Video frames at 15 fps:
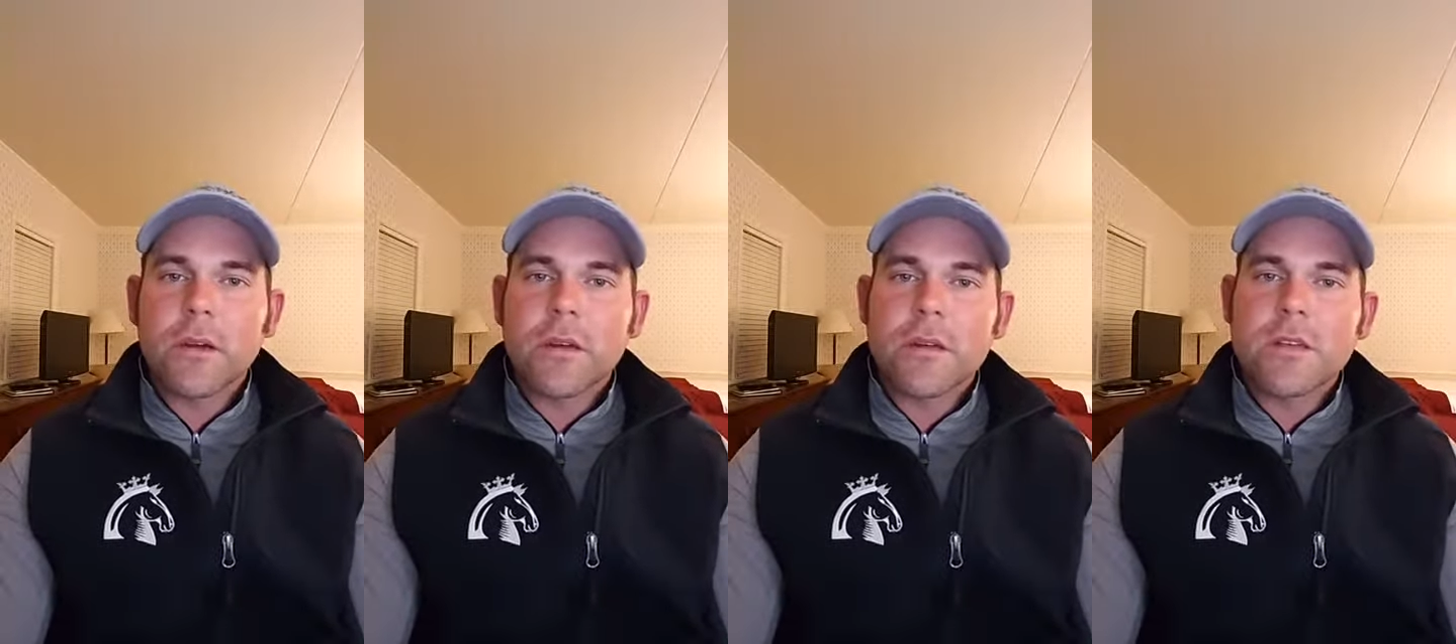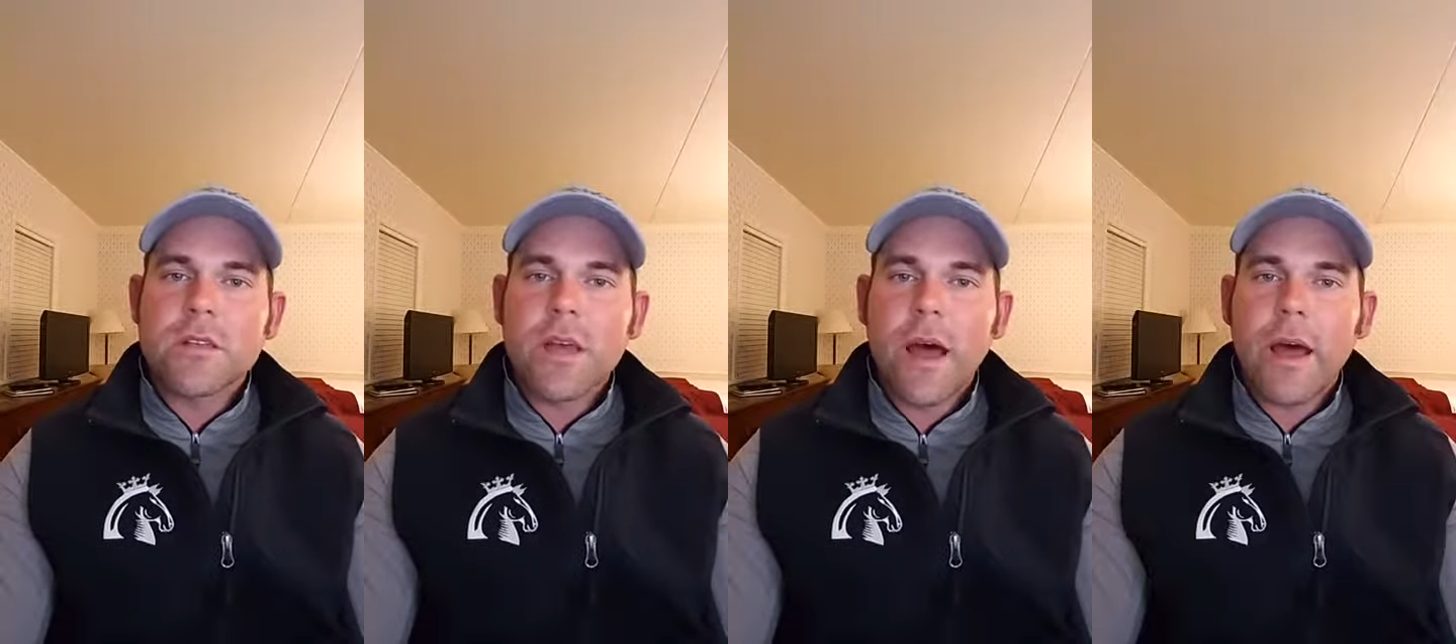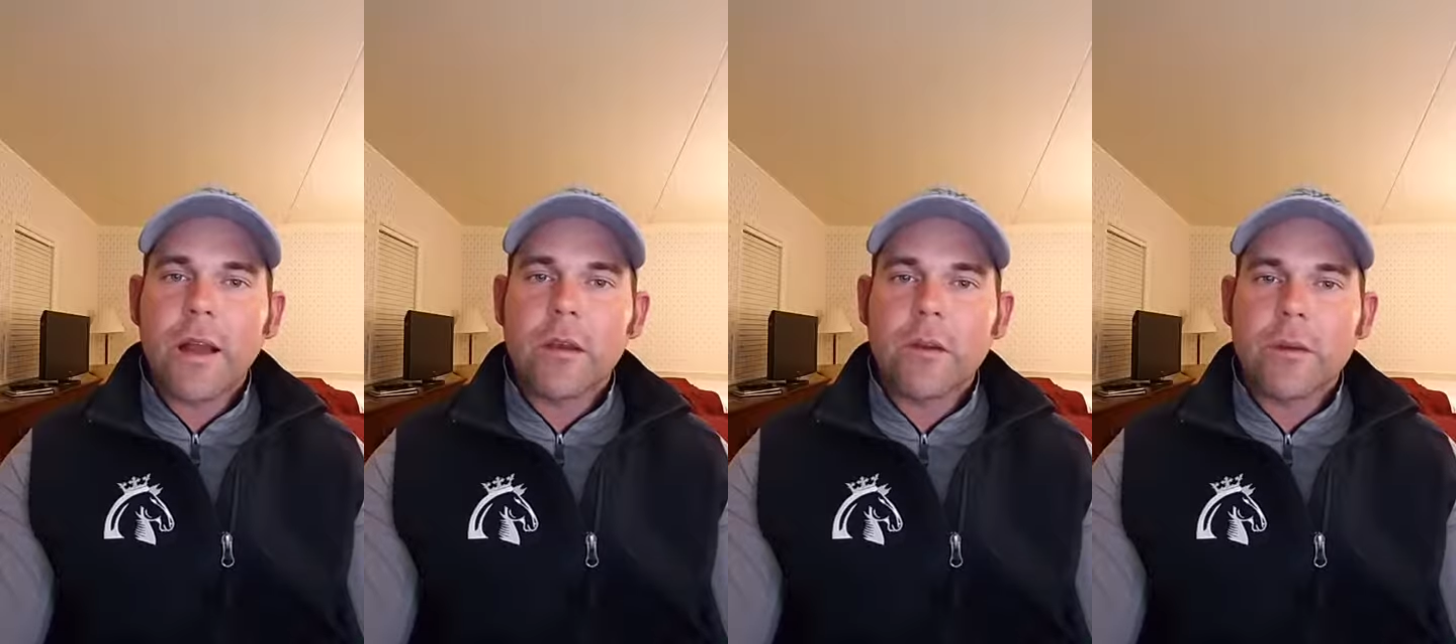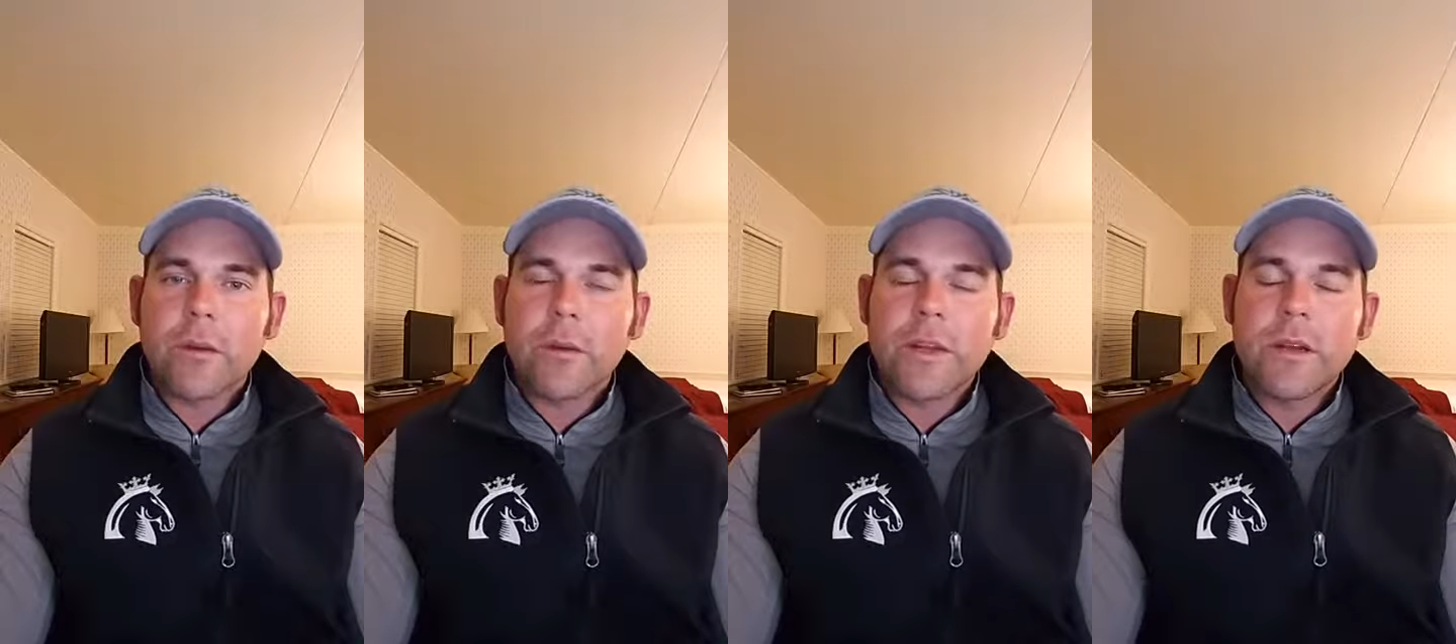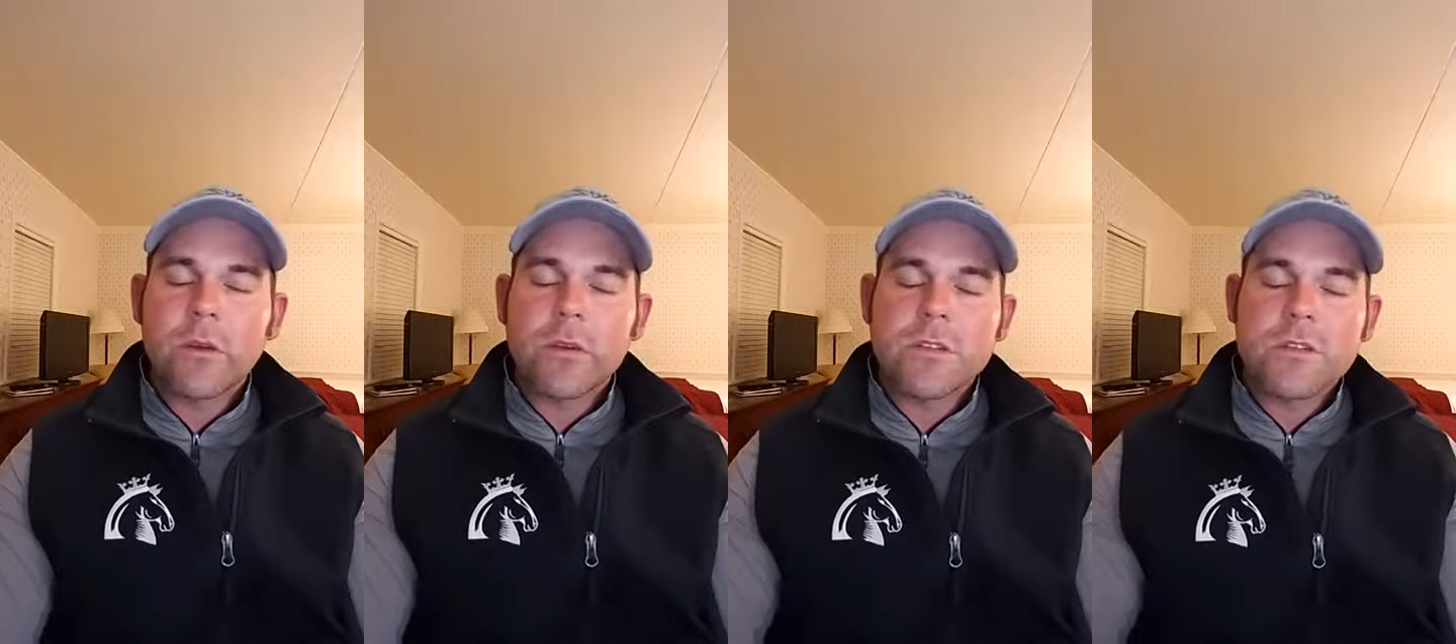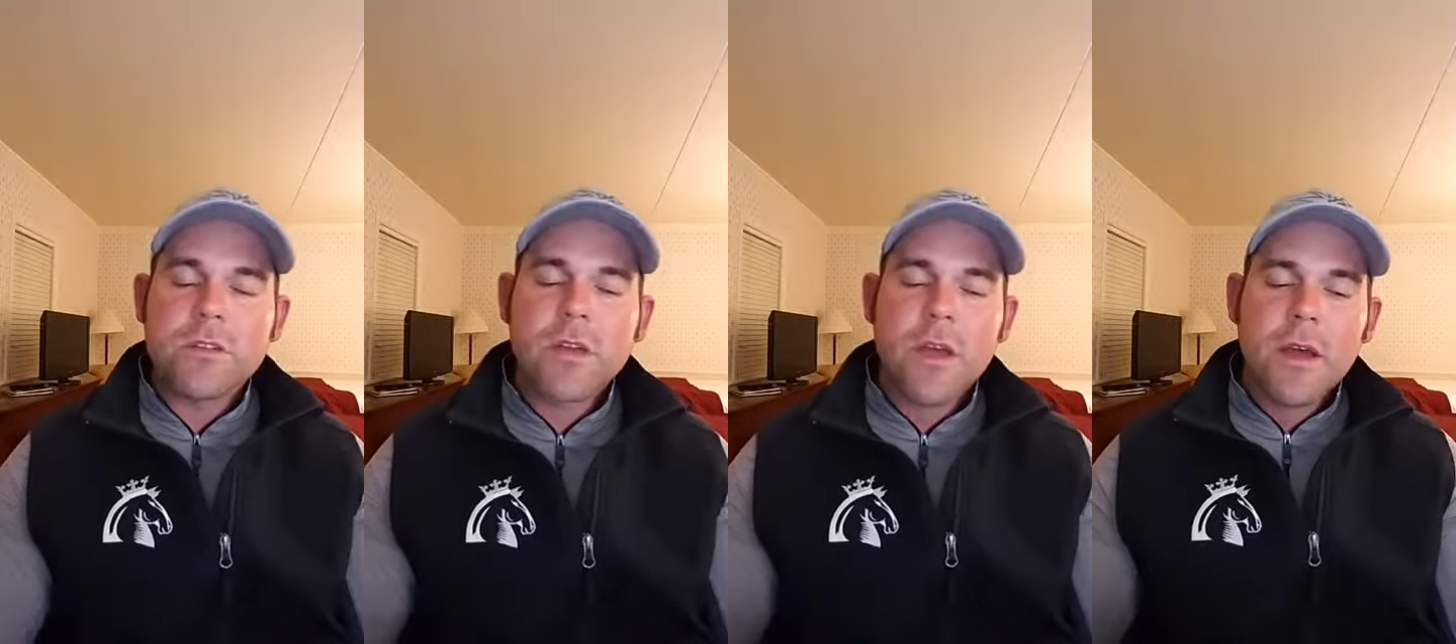under saddle or green
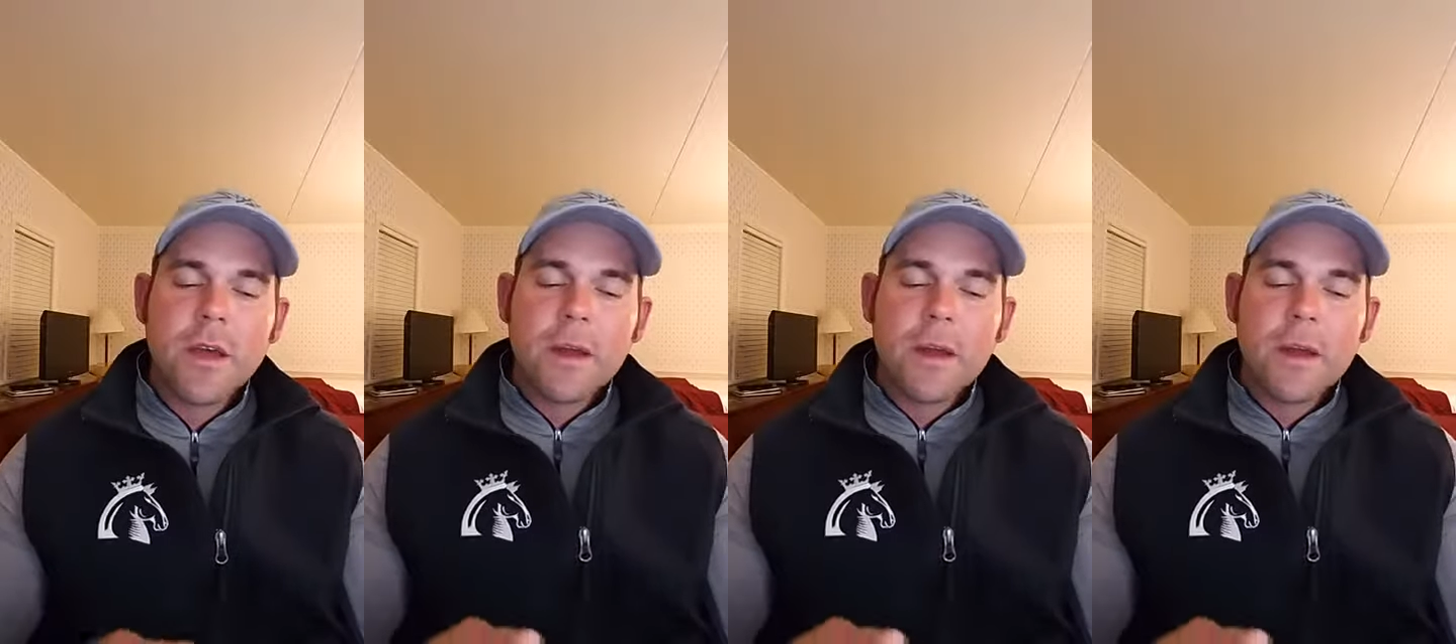horses,